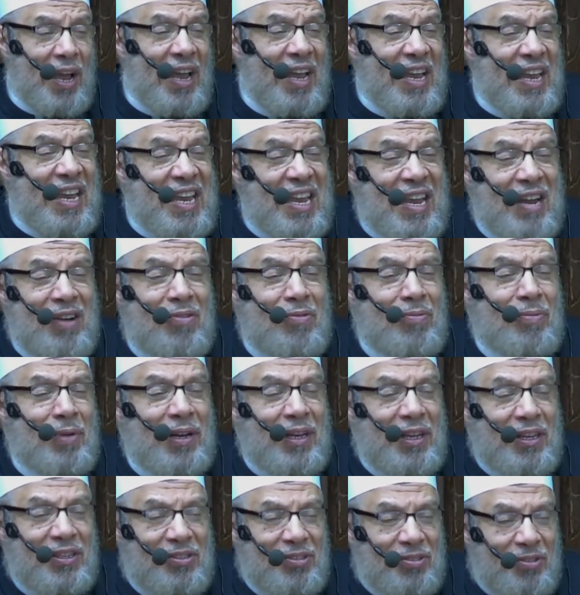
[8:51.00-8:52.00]
And
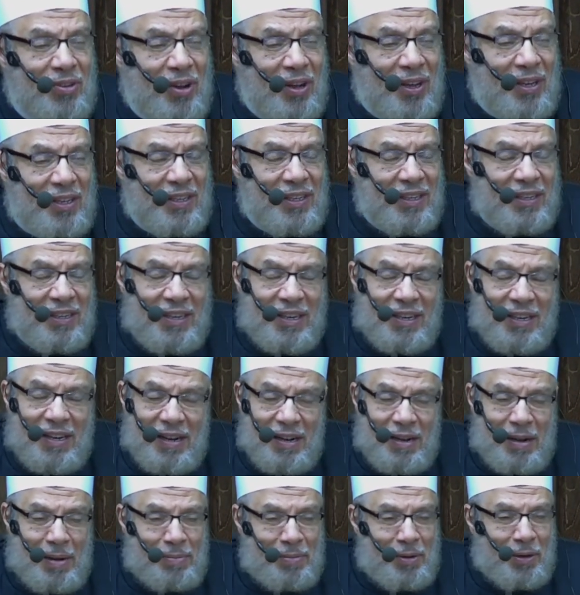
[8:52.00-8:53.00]
Muawiyah, at the day
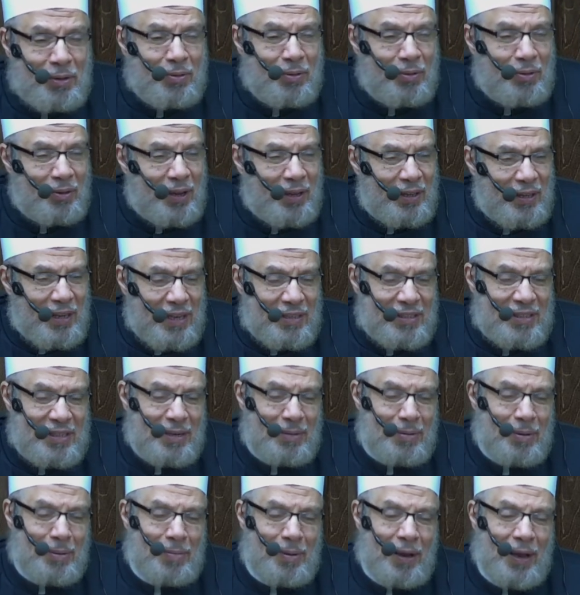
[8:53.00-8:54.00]
of Isra,
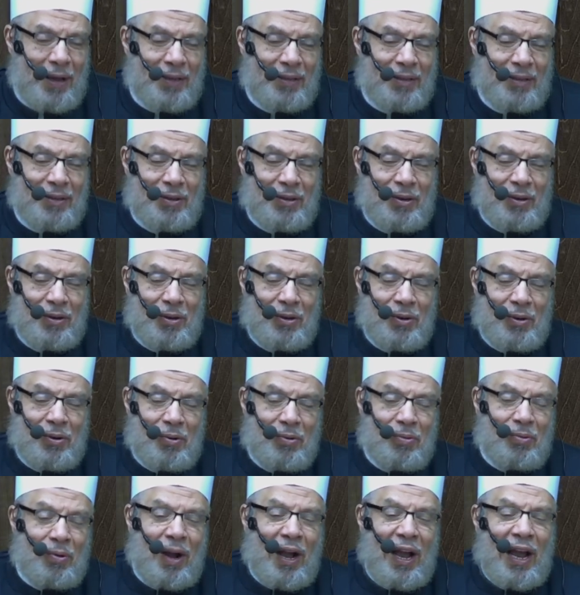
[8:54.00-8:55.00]
was not even a
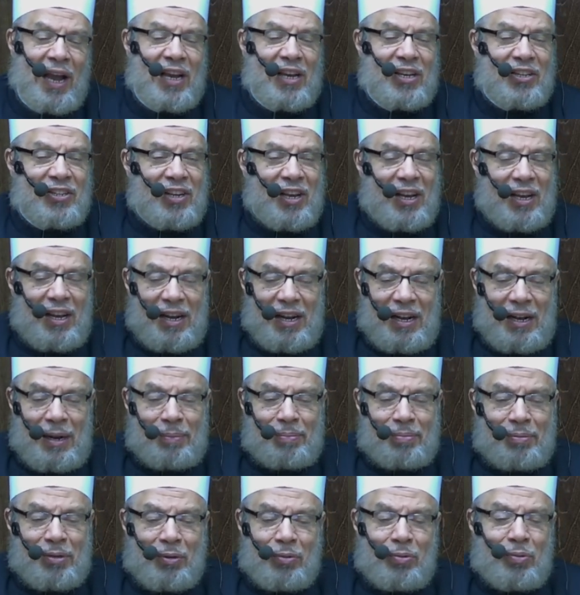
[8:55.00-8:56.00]
Muslim.
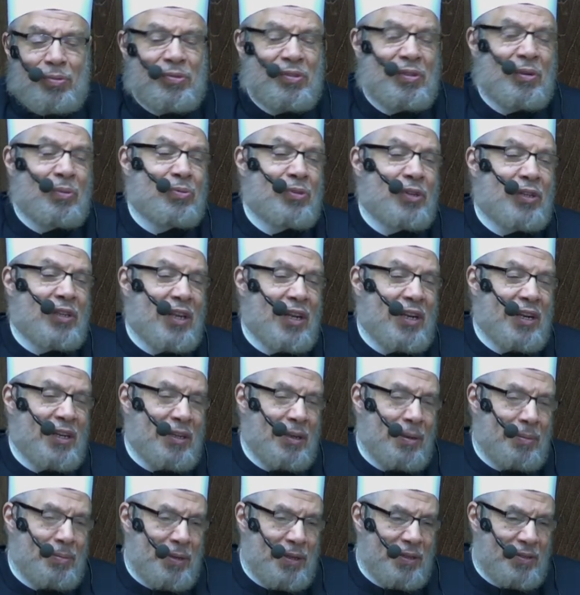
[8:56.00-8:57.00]
And
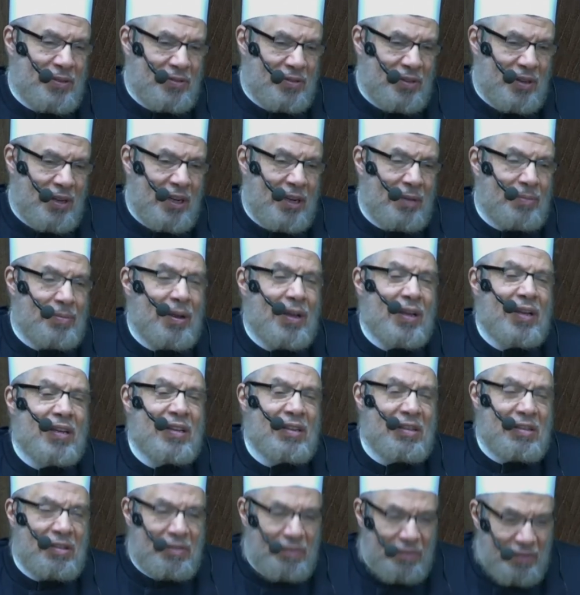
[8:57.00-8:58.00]
Aisha was not the wife of
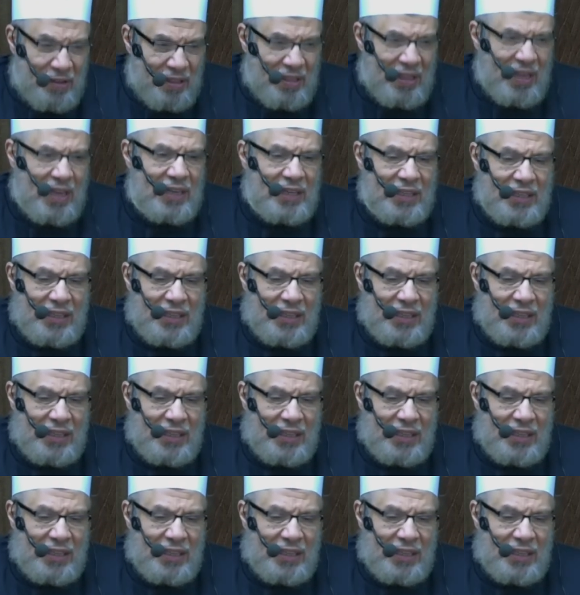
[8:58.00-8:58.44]
the Prophet.